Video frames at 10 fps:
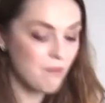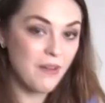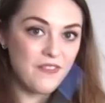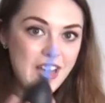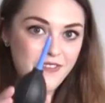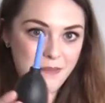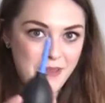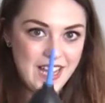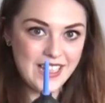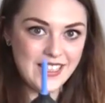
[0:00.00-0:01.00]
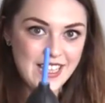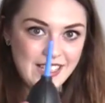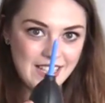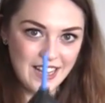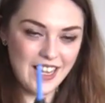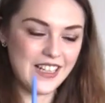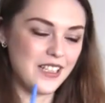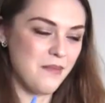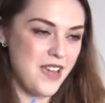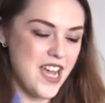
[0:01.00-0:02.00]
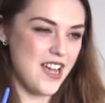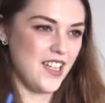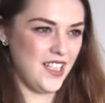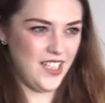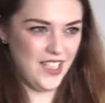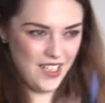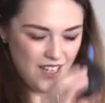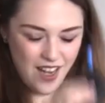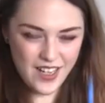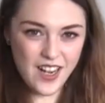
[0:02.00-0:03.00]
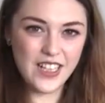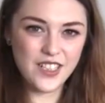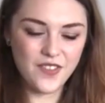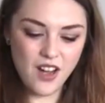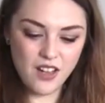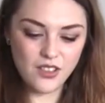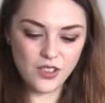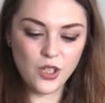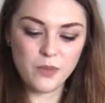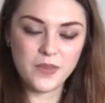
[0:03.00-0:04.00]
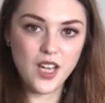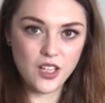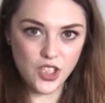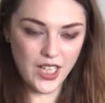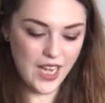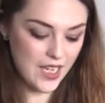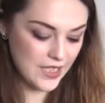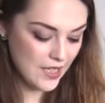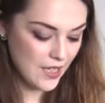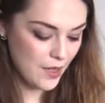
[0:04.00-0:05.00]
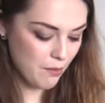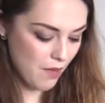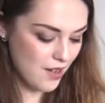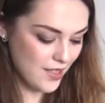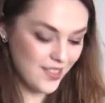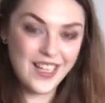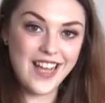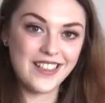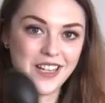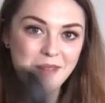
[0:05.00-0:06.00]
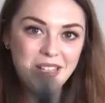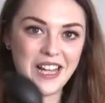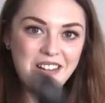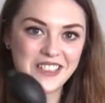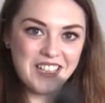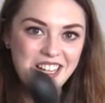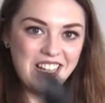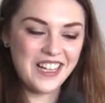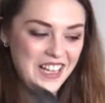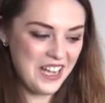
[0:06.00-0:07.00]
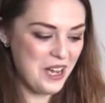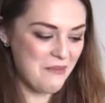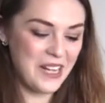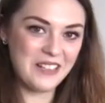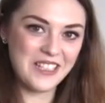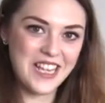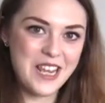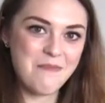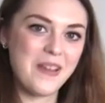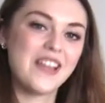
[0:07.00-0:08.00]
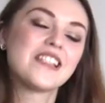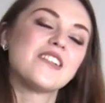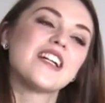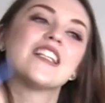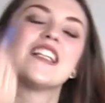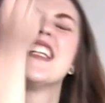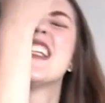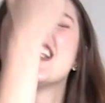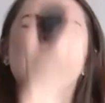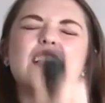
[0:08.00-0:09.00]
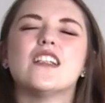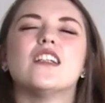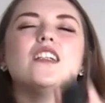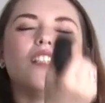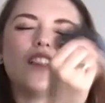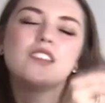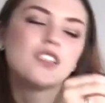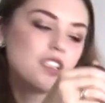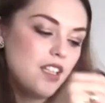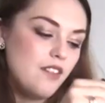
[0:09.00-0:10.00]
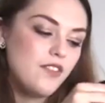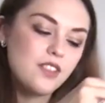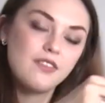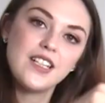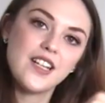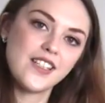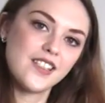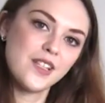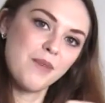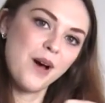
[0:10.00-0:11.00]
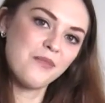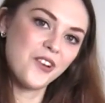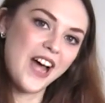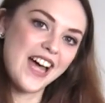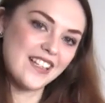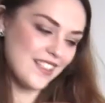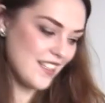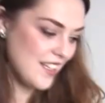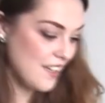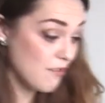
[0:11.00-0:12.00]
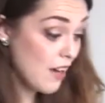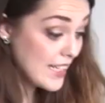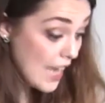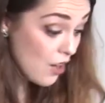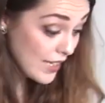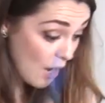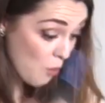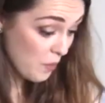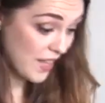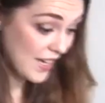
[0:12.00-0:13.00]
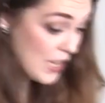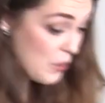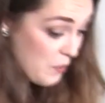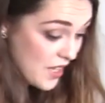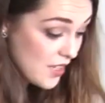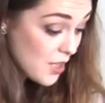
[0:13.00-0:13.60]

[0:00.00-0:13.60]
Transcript: My favourite bit is this little item here. I kind of can't stop touching it. Mark said I'm allowed to keep it, so I can like it feels really nice in the palm of your hand. Right, get on with it. Get on with it.